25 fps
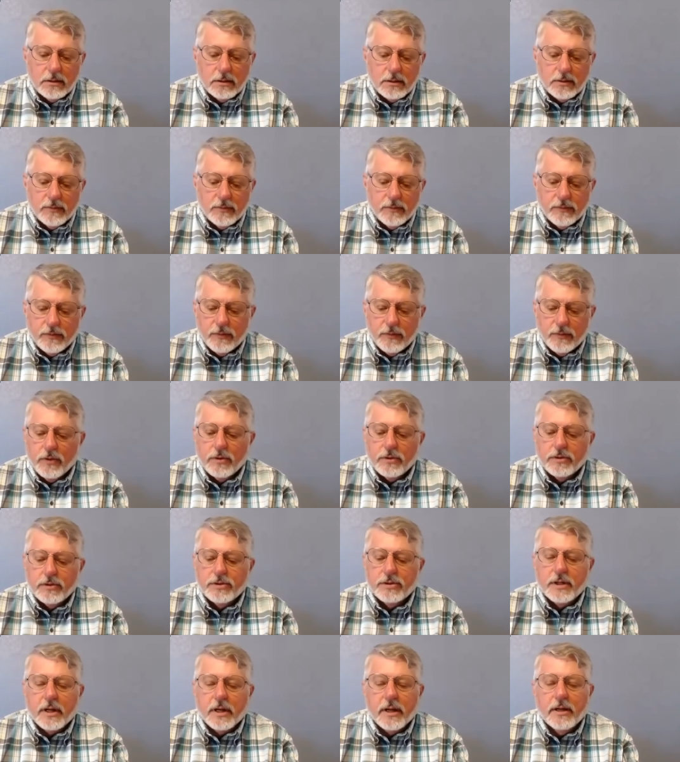
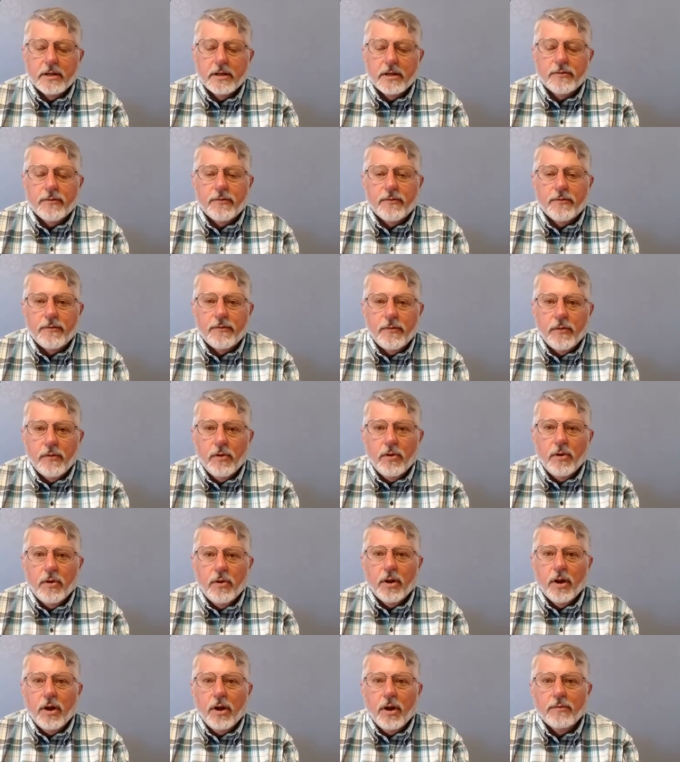verse is
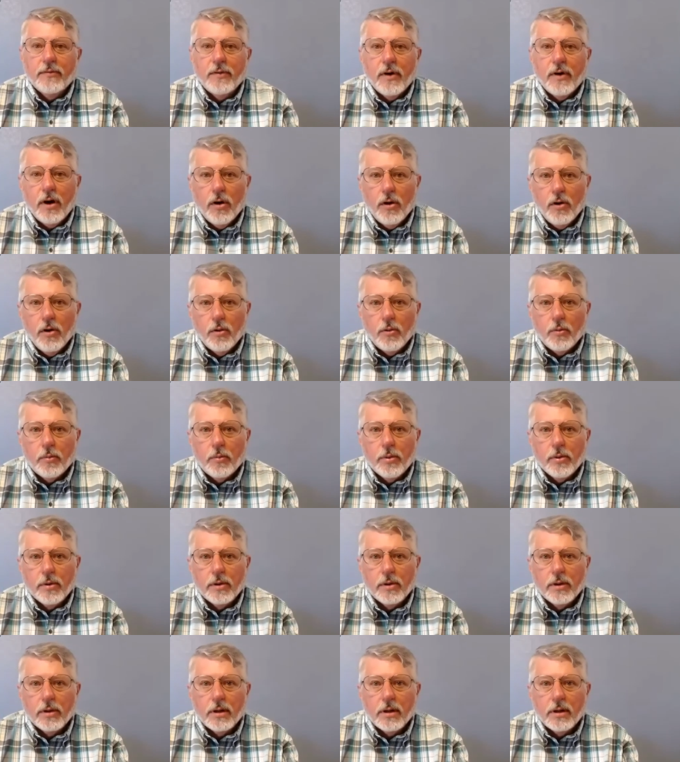full of hope.
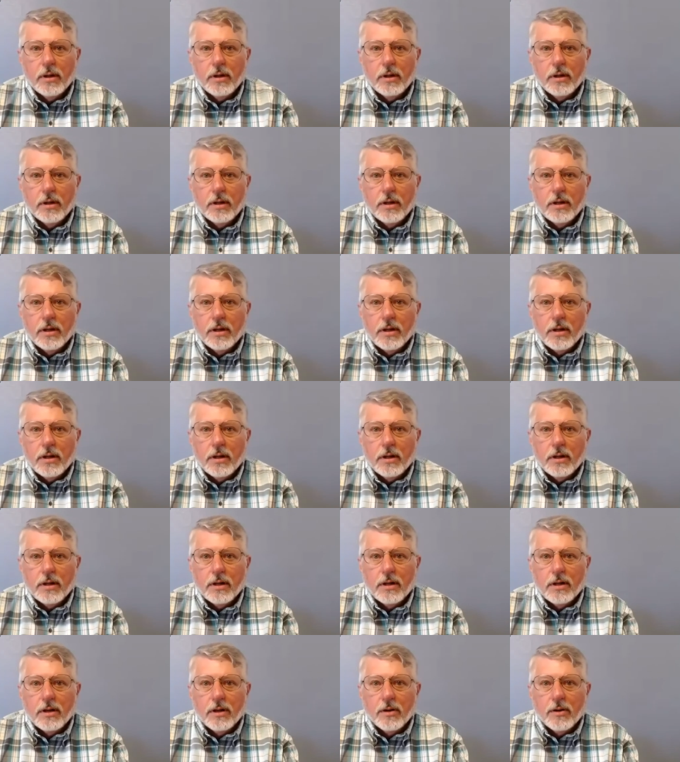
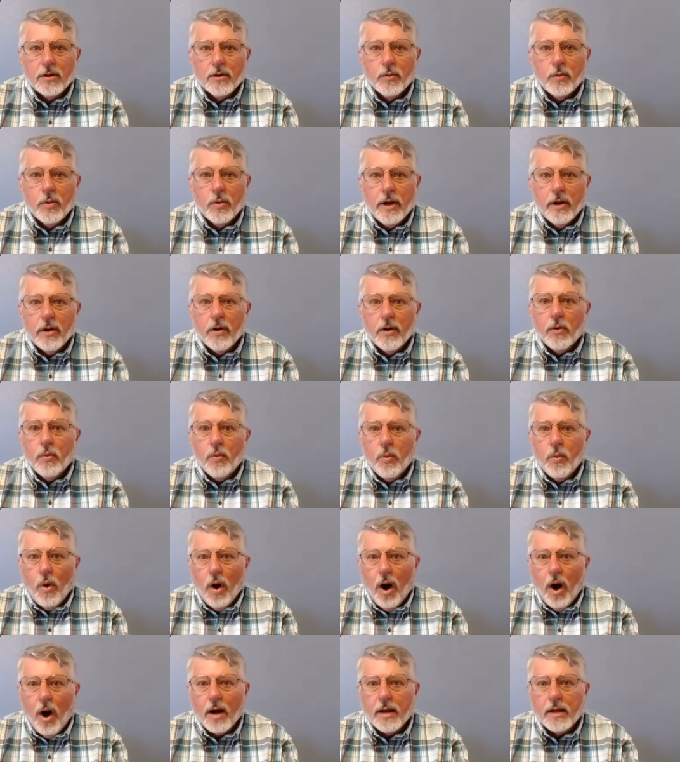We are
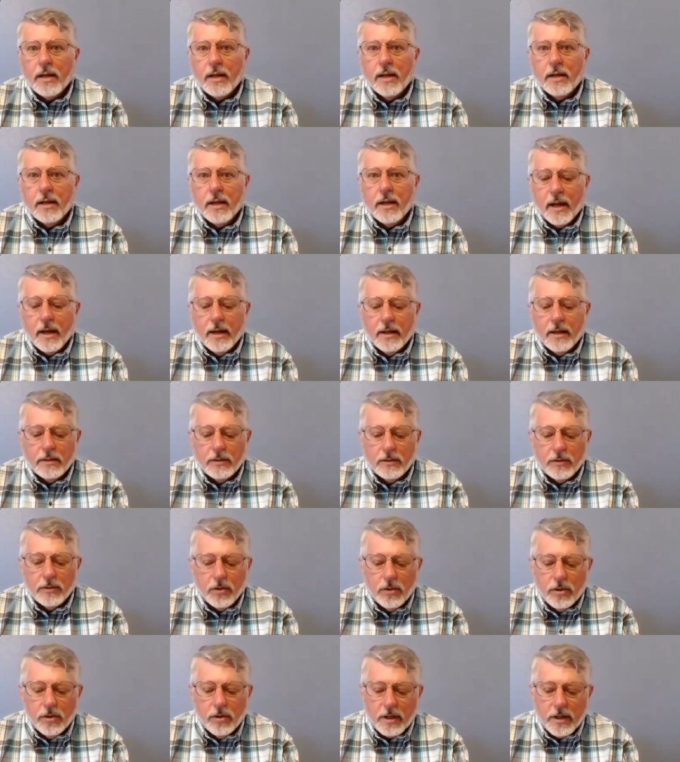walking and
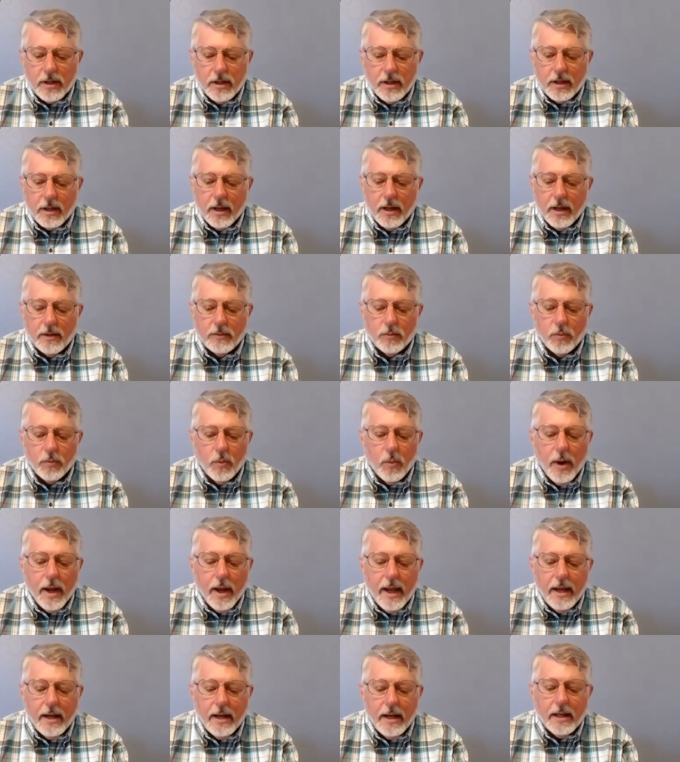looking and
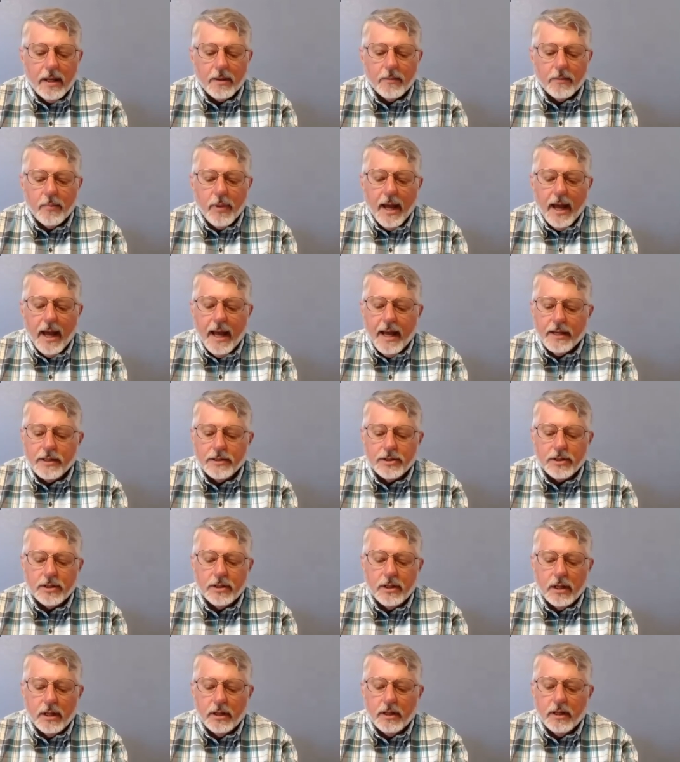waiting,
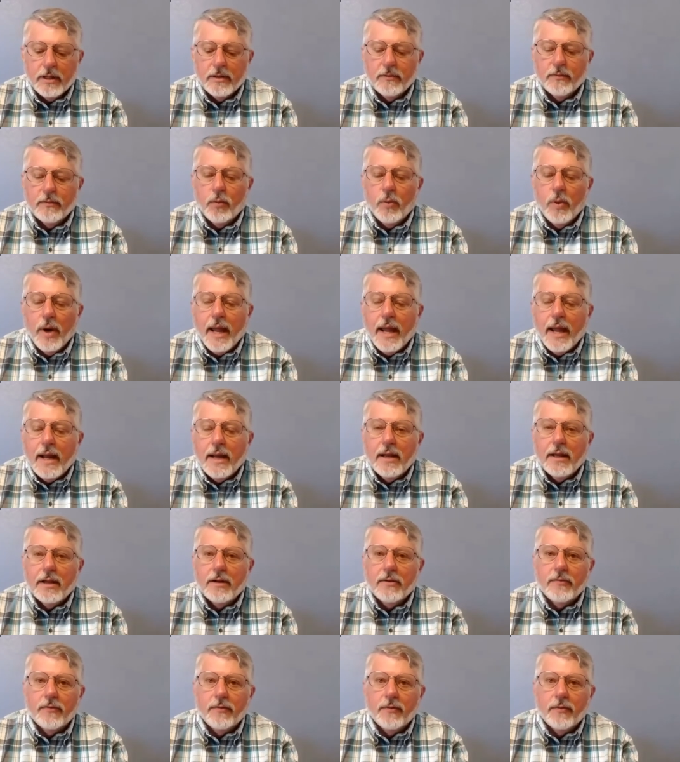passionately
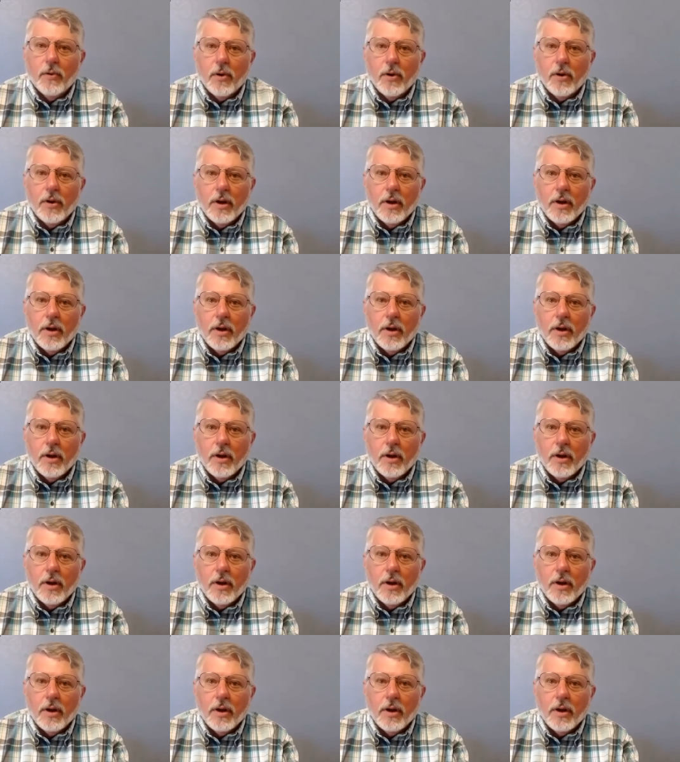waiting for